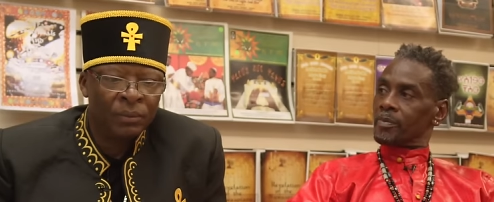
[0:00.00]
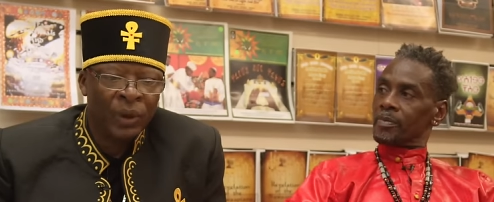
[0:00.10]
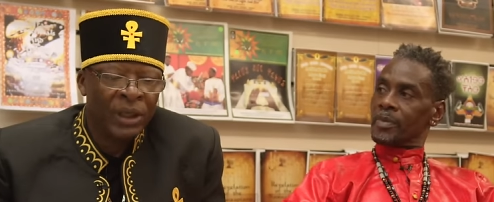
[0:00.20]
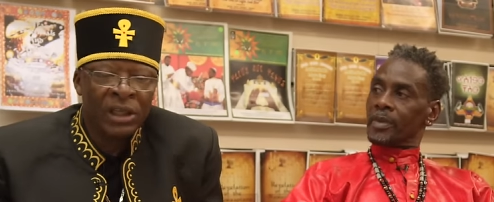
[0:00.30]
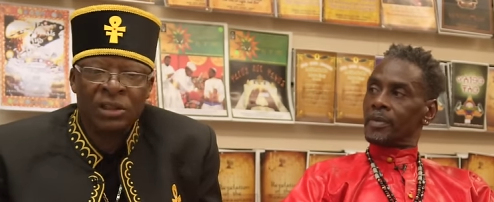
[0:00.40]

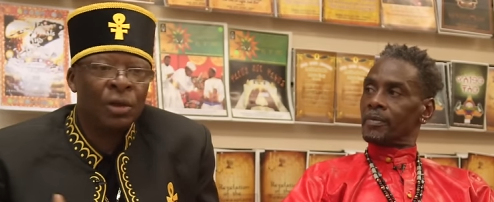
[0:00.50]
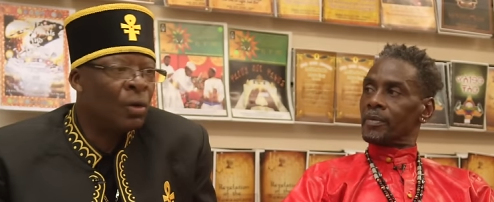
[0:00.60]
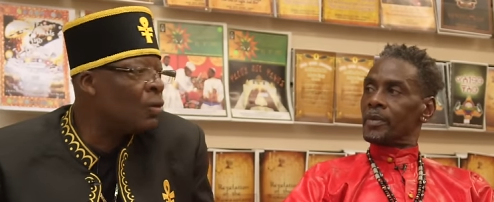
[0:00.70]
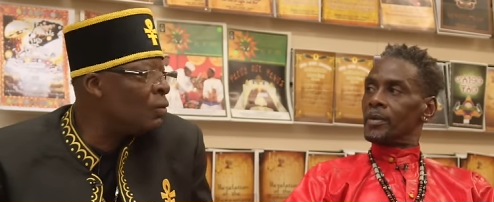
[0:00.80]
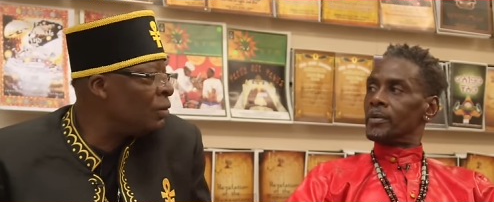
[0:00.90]
Speaker 1: where there's
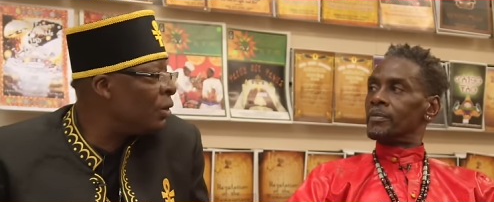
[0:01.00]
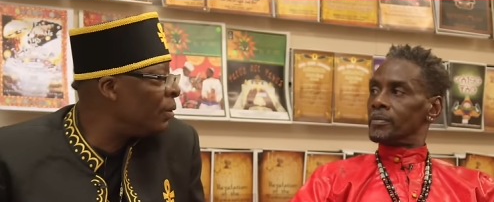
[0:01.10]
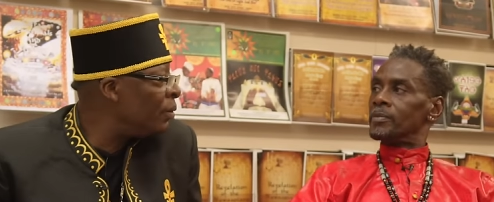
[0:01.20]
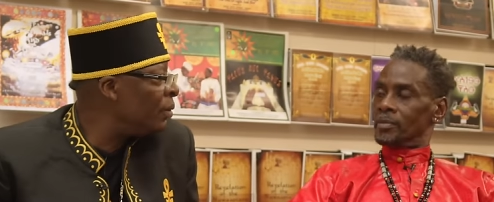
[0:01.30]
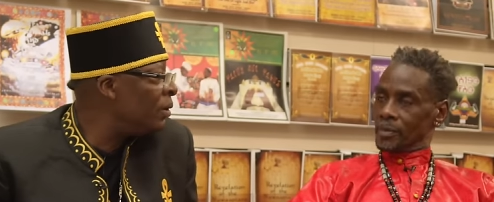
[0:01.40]
no
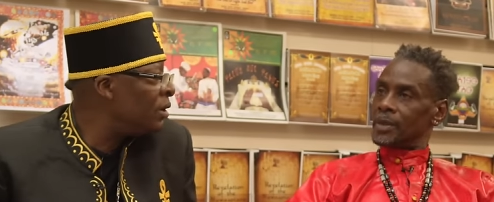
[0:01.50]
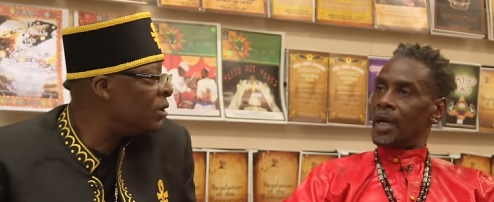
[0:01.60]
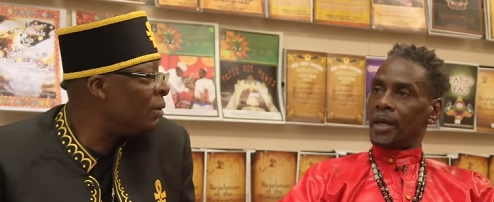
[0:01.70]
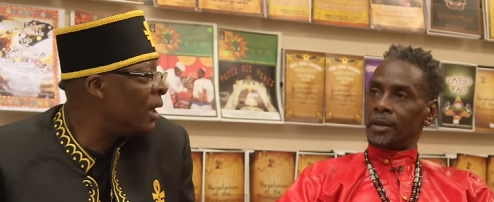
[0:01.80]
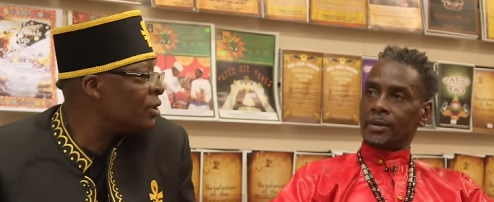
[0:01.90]
no
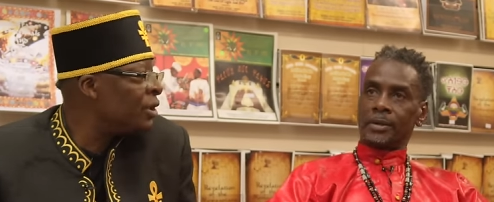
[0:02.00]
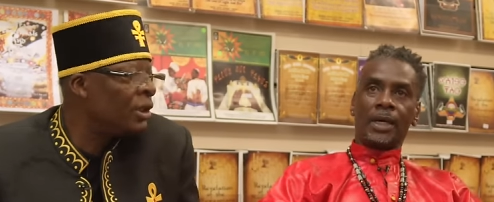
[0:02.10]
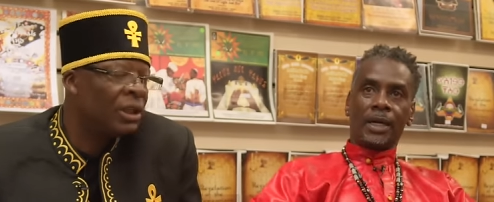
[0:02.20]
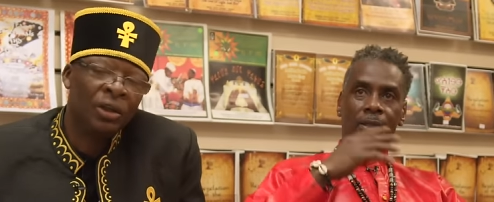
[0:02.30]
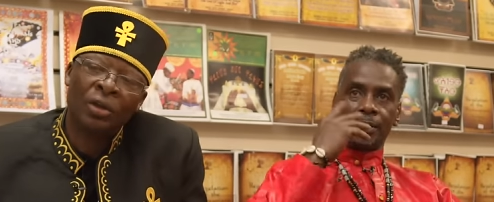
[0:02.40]
interaction,
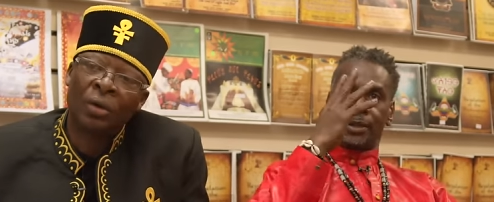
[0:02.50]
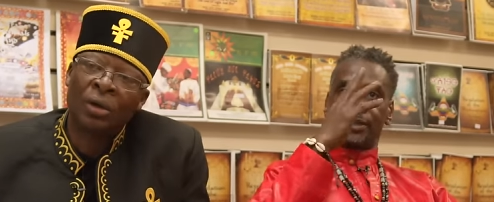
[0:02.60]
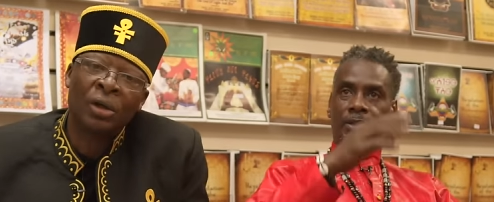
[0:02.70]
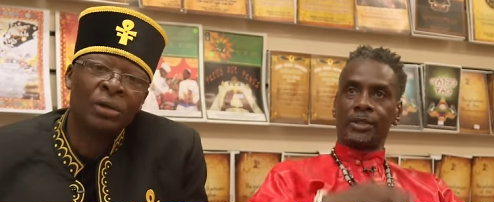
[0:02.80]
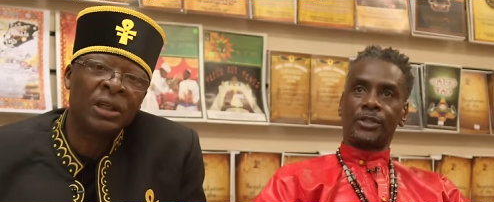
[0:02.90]
yeah, yeah, no
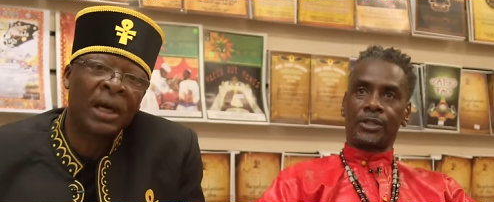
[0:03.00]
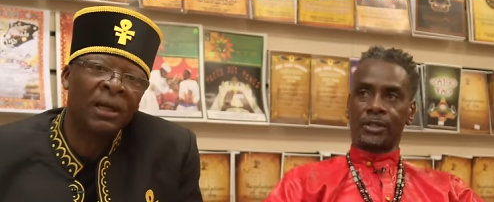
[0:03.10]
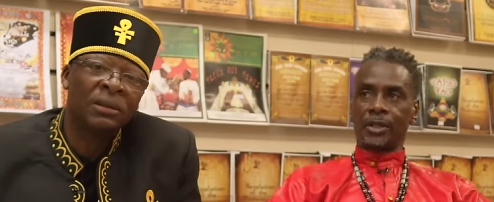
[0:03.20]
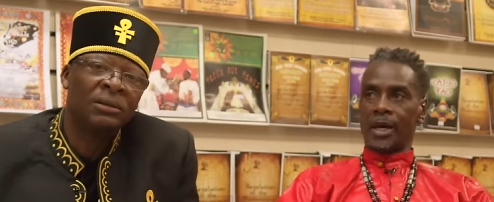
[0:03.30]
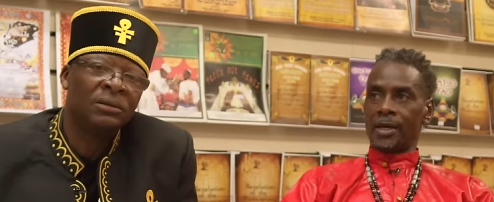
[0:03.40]

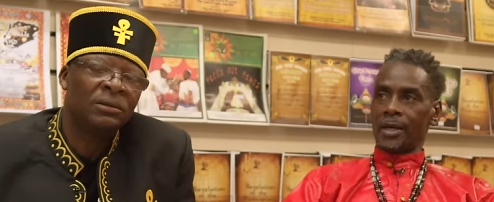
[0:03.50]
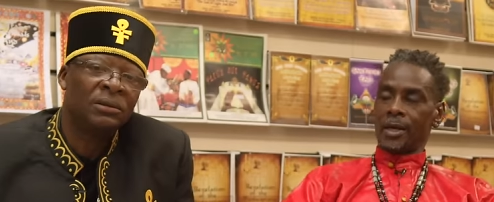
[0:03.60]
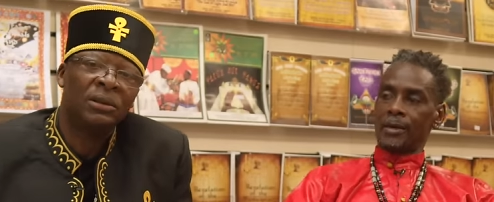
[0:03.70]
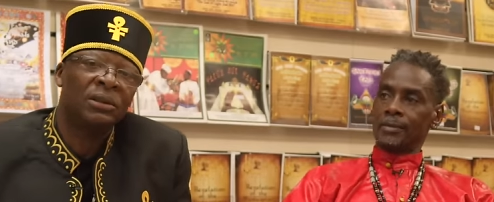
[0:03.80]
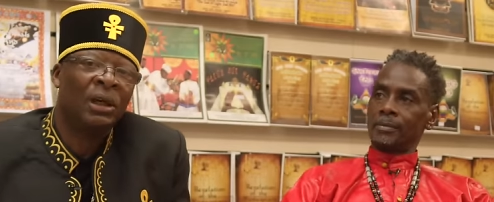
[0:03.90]
contact, like,
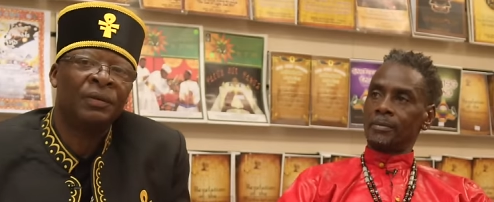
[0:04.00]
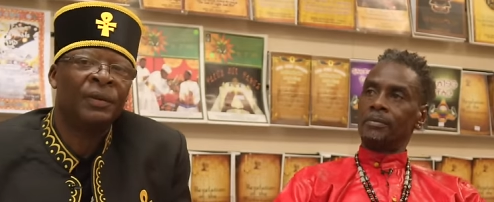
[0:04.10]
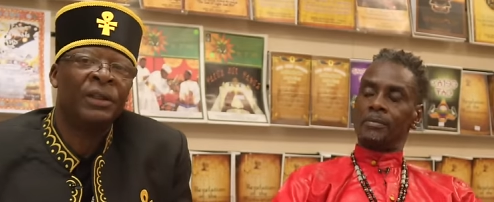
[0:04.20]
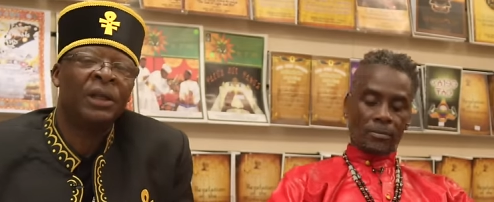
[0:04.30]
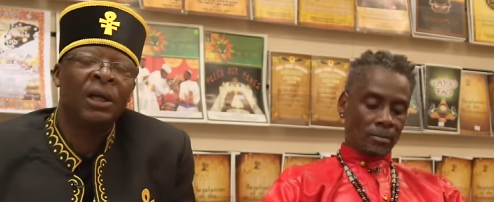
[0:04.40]
yeah.
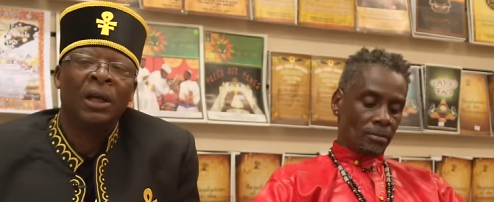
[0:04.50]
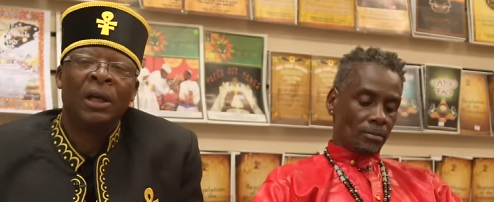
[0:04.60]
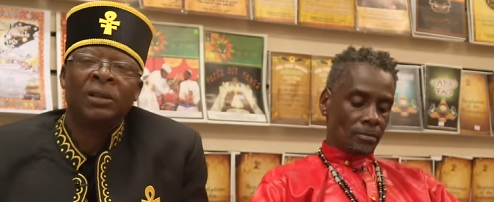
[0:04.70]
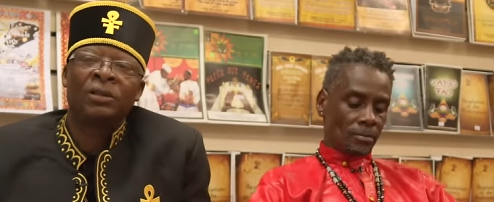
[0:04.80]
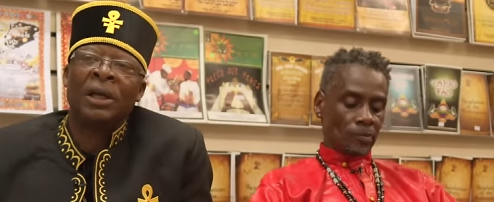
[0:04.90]
nothing.
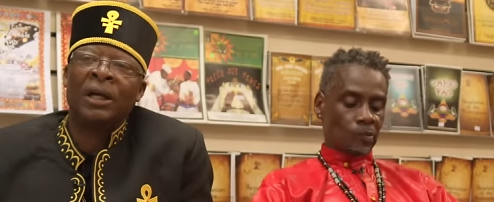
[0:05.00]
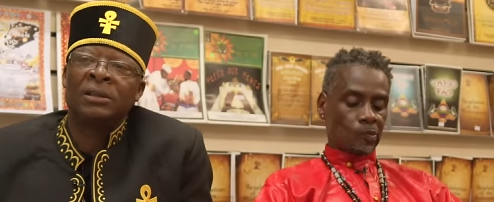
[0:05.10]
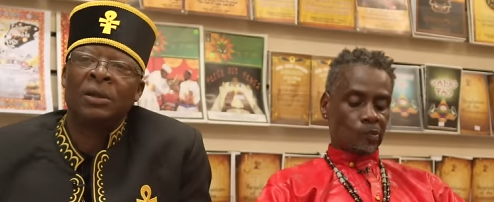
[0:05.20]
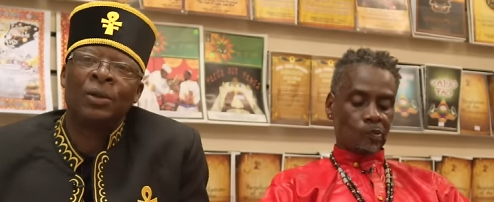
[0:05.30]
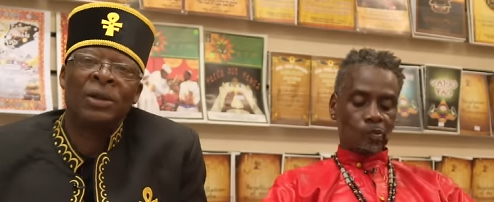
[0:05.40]
So
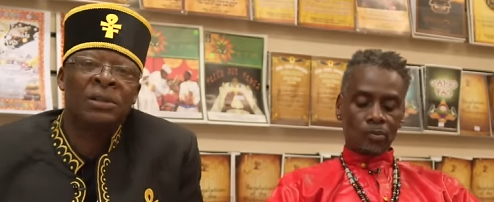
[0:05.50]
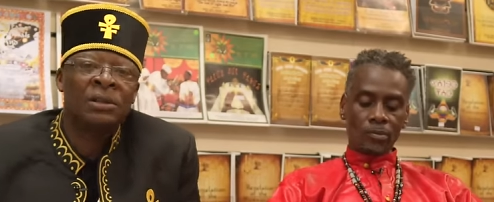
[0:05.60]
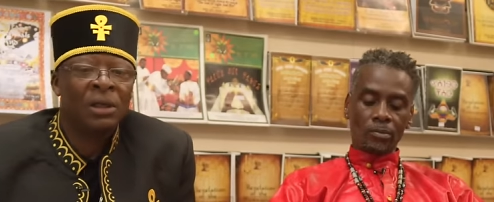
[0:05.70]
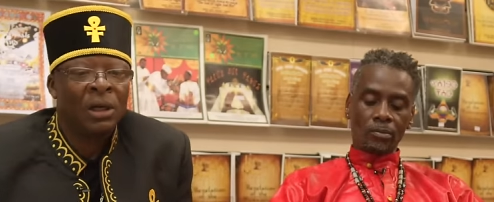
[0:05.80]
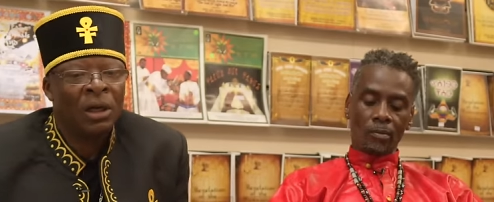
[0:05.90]
that's known
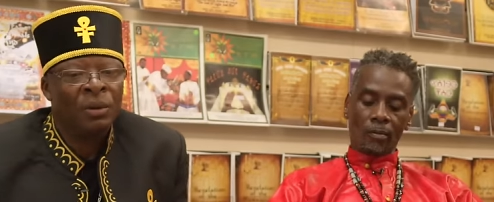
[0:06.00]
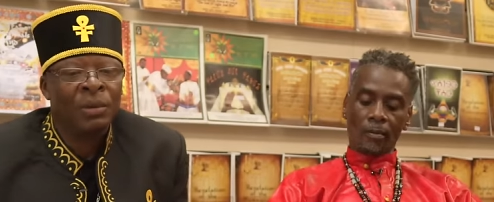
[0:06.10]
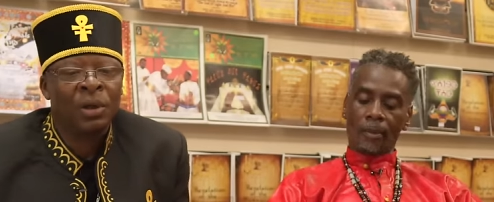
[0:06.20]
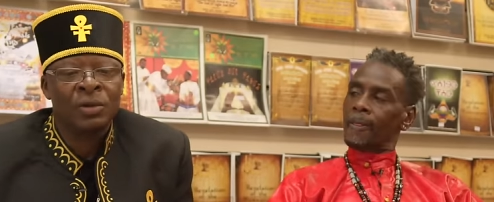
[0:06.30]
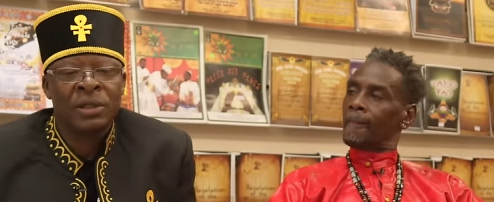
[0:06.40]
as um,
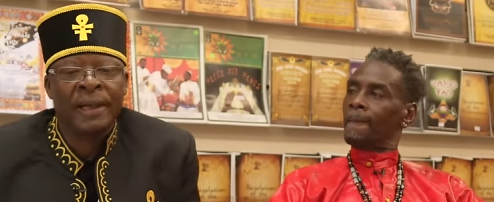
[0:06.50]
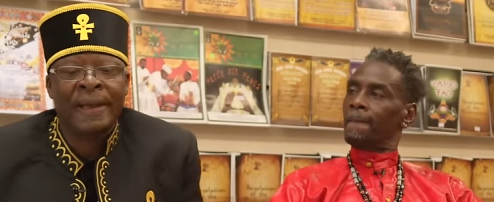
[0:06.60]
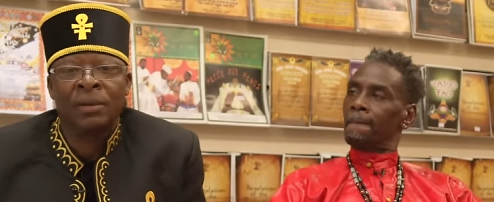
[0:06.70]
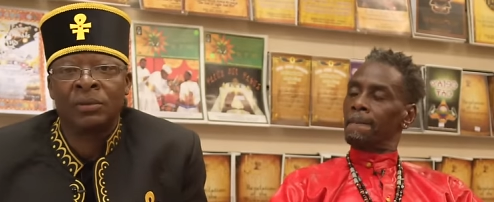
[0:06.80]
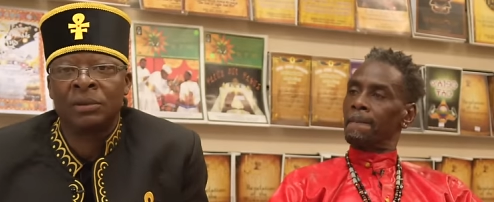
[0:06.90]
close
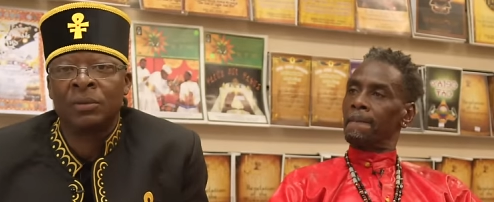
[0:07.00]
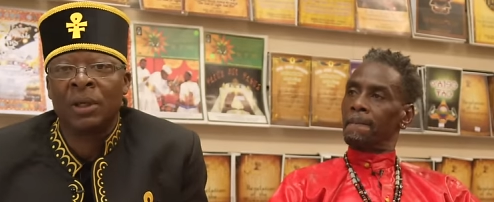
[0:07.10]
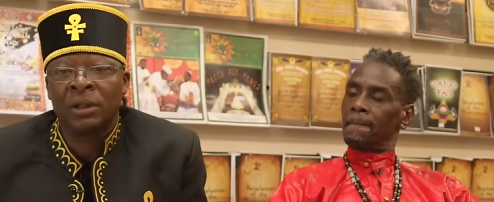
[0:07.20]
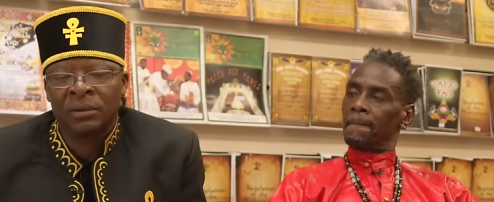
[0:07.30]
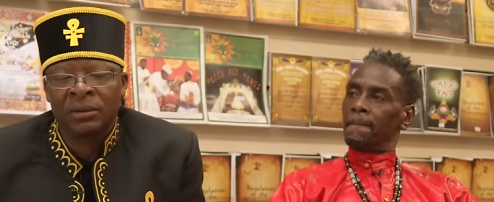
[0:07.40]
encounter
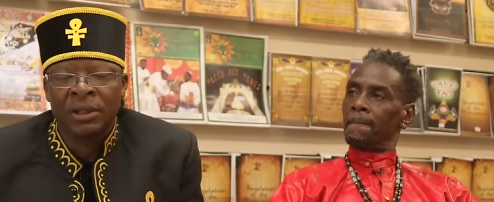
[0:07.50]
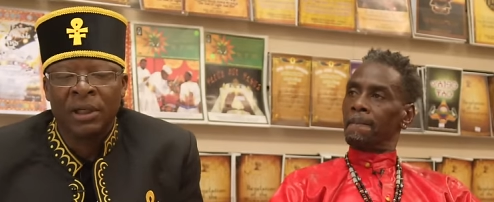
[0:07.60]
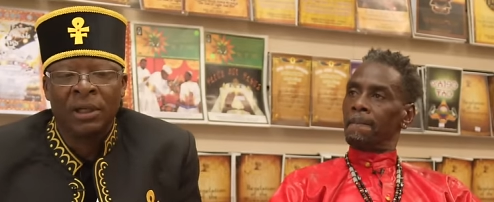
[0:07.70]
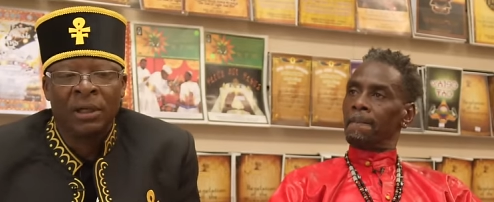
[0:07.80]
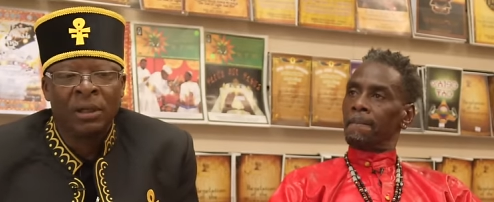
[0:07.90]
one.
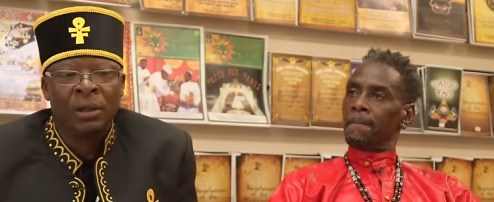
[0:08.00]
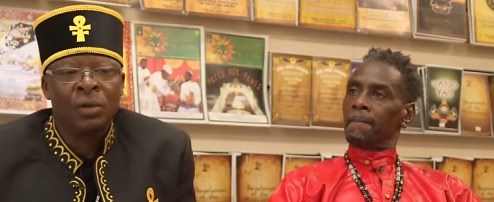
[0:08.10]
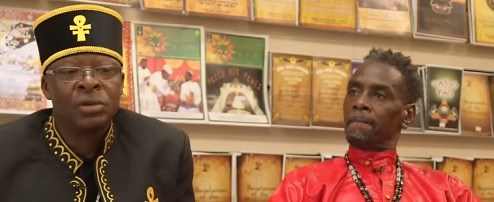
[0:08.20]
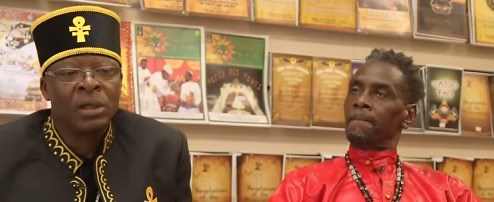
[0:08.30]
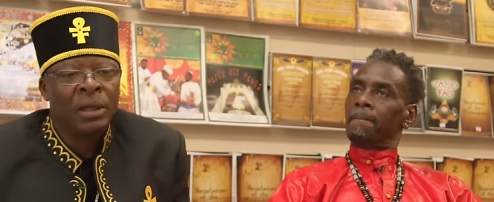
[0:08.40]
Close